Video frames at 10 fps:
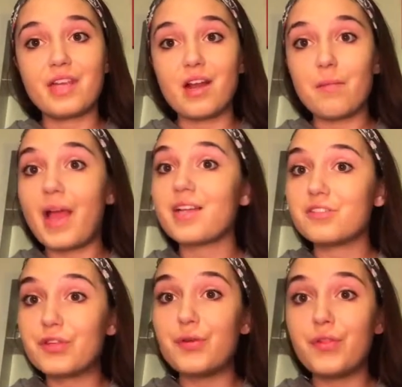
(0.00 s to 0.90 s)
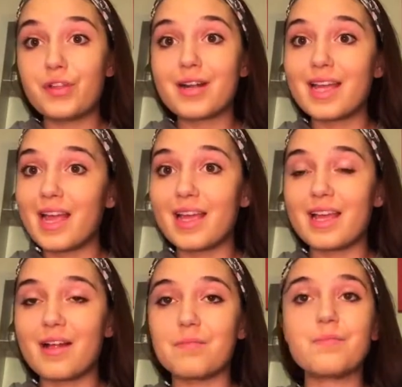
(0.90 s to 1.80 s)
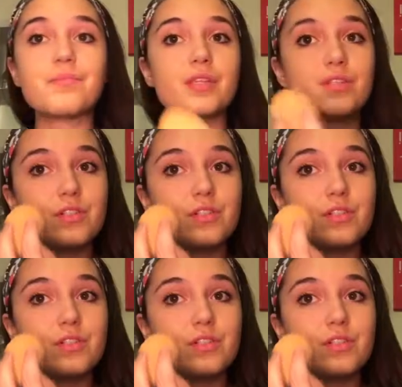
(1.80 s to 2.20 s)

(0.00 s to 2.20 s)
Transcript: to get up at 2:30 a.m.